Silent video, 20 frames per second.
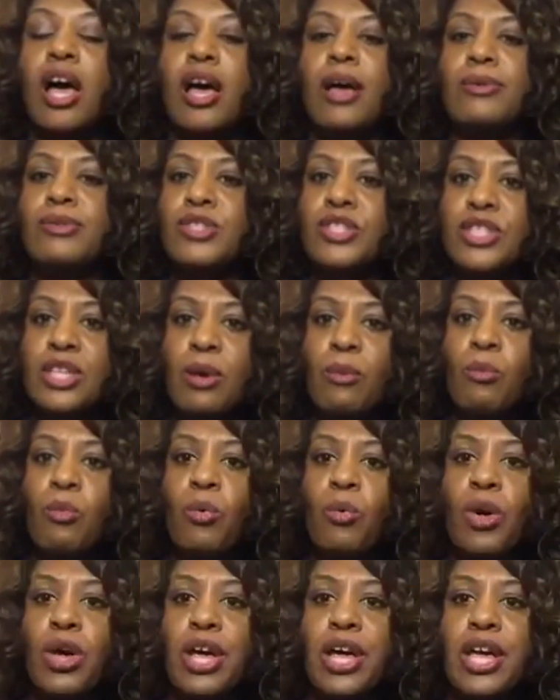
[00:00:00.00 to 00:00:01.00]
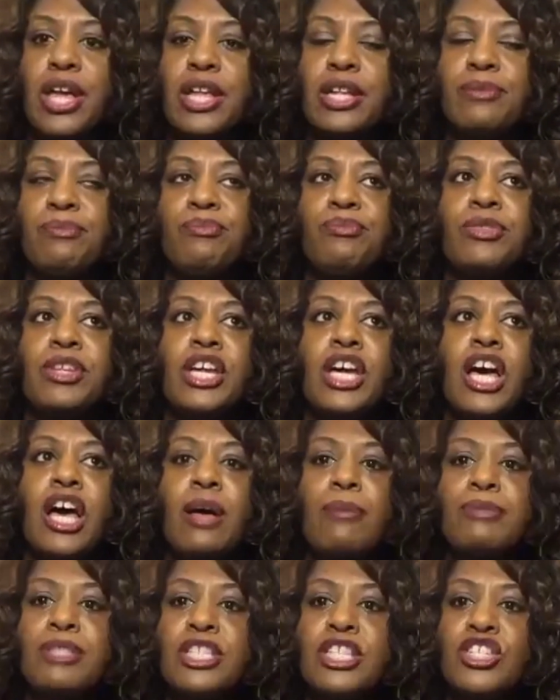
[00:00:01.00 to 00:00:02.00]
someone
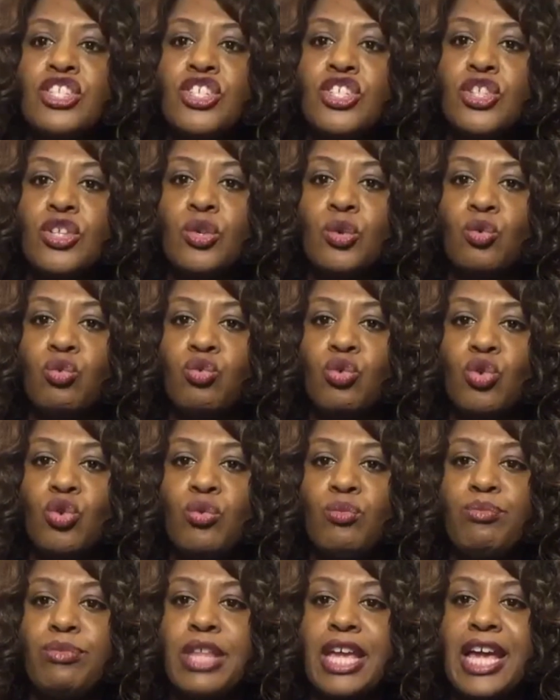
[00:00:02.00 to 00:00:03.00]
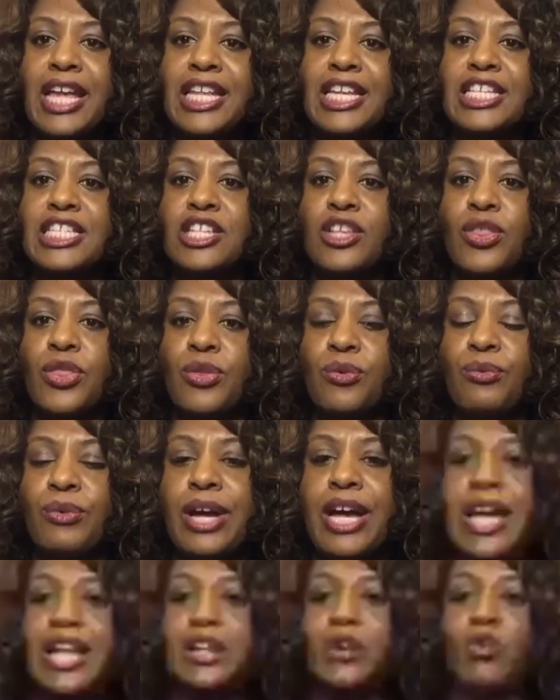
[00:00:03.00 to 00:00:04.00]
comes into the group that is a
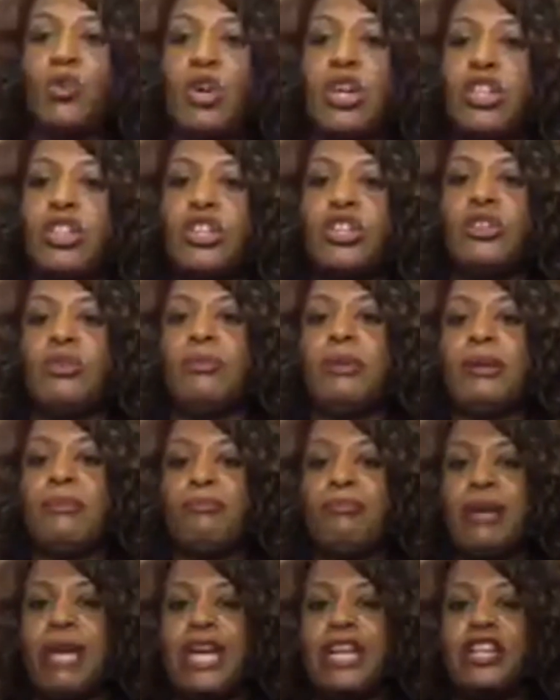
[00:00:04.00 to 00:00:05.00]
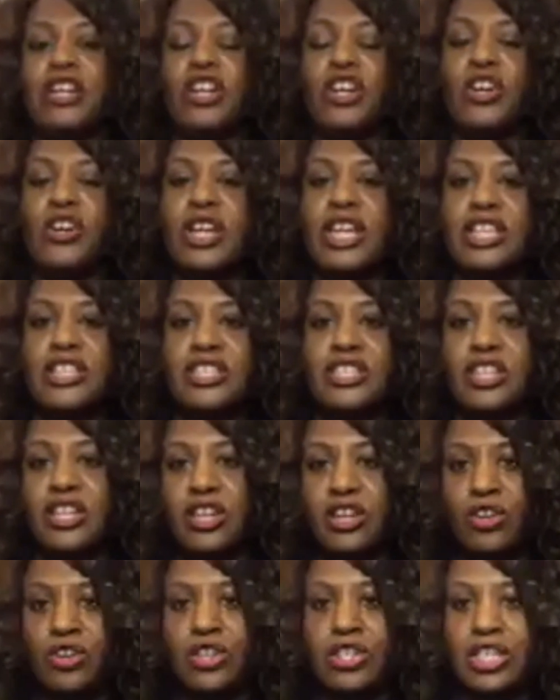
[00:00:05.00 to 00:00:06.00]
threat or a little bit better, her
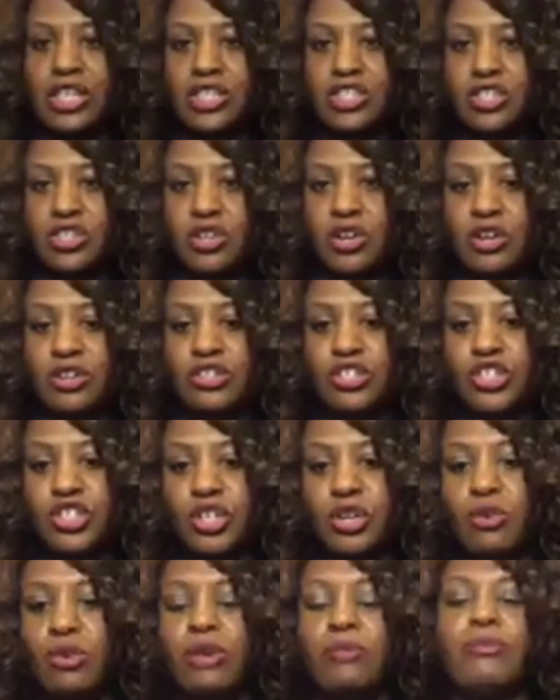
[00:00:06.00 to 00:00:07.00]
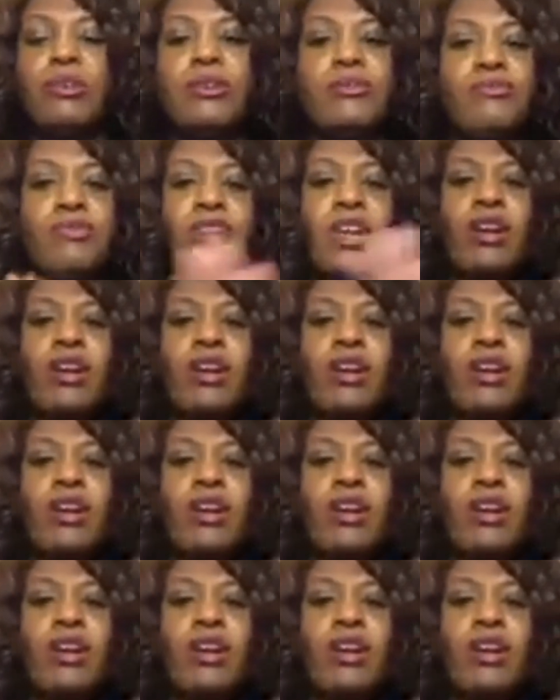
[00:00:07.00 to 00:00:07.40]
insecurity starts showing.